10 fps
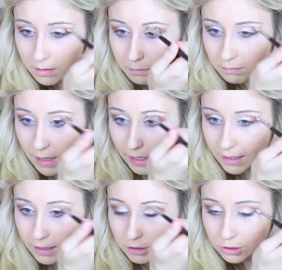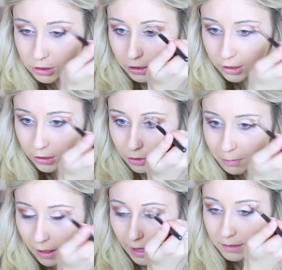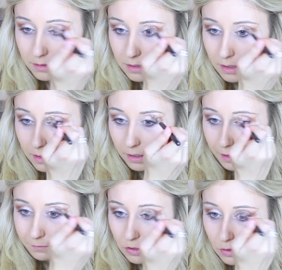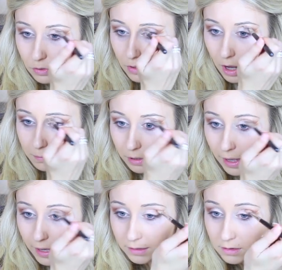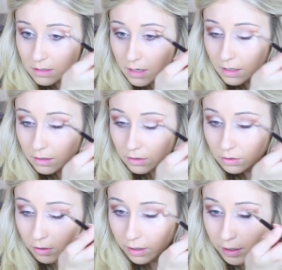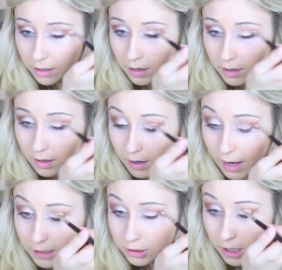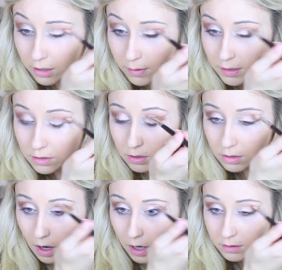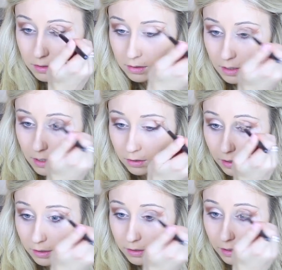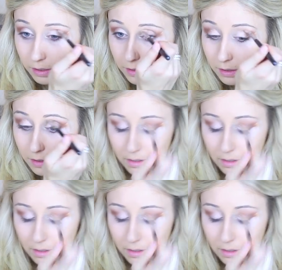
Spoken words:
Make sure you blend. If you do not blend, your eyeshadow is not gonna look good.